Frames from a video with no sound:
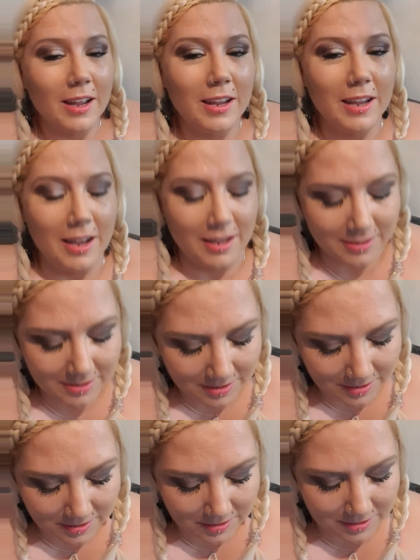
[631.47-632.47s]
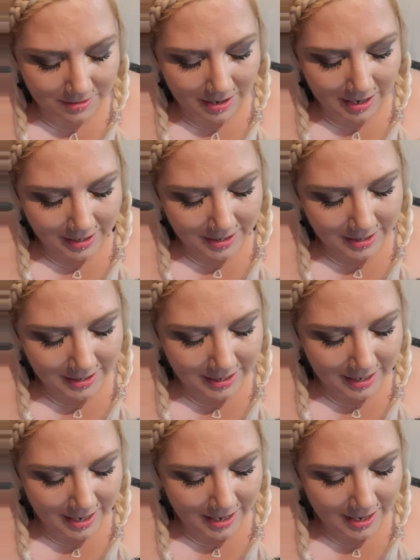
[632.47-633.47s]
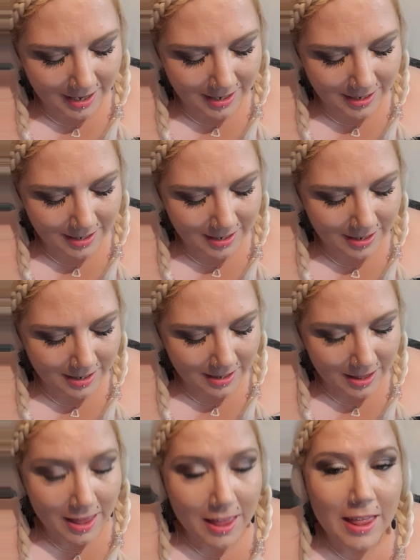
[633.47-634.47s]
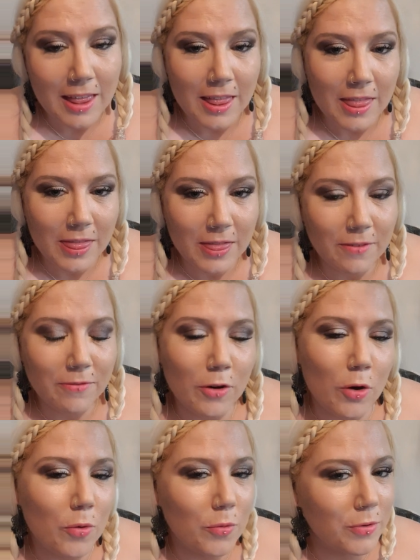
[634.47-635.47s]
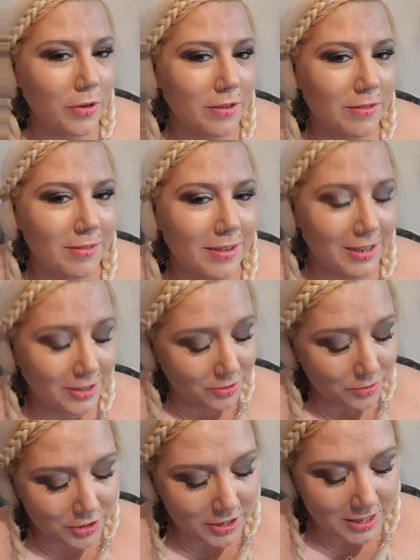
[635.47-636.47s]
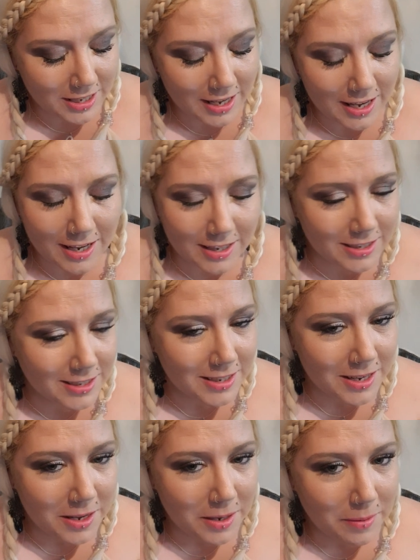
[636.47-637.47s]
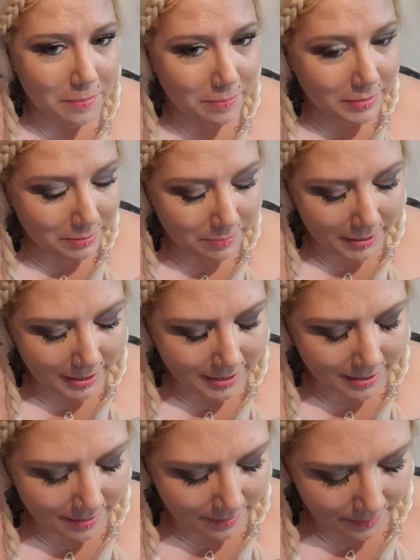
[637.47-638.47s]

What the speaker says: yeah, so I can hear the phone, as you just heard, beeping.